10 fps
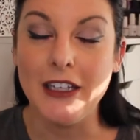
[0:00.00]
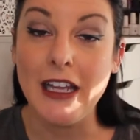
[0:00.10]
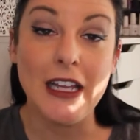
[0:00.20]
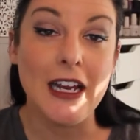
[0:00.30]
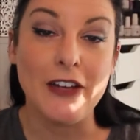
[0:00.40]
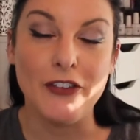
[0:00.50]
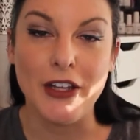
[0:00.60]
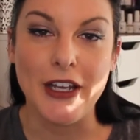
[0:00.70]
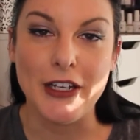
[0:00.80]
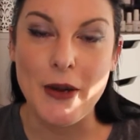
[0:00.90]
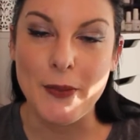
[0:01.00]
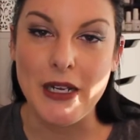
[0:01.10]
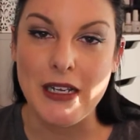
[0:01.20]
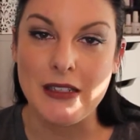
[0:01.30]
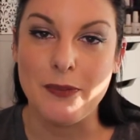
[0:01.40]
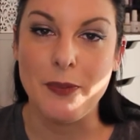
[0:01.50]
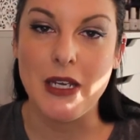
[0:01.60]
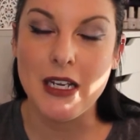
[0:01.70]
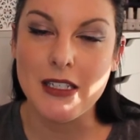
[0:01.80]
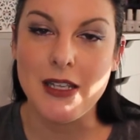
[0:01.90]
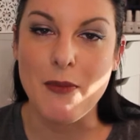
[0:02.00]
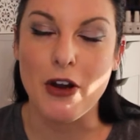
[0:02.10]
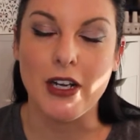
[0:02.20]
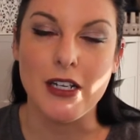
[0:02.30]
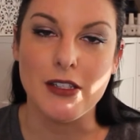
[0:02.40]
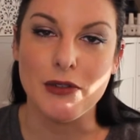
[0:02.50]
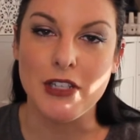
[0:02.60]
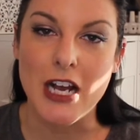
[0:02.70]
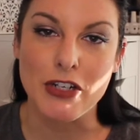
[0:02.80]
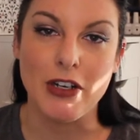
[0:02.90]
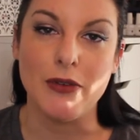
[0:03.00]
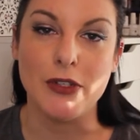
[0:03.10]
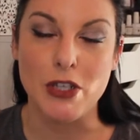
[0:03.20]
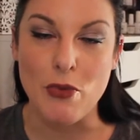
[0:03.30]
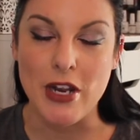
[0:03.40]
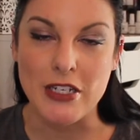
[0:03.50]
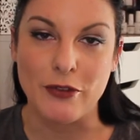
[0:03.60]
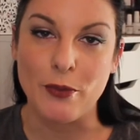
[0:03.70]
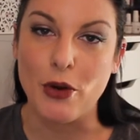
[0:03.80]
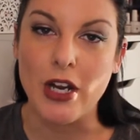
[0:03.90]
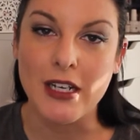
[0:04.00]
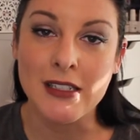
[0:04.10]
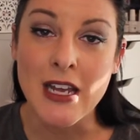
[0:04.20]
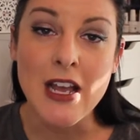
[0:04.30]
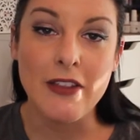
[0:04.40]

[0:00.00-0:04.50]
Lately, I feel like companies, because the market is so saturated with so many different products,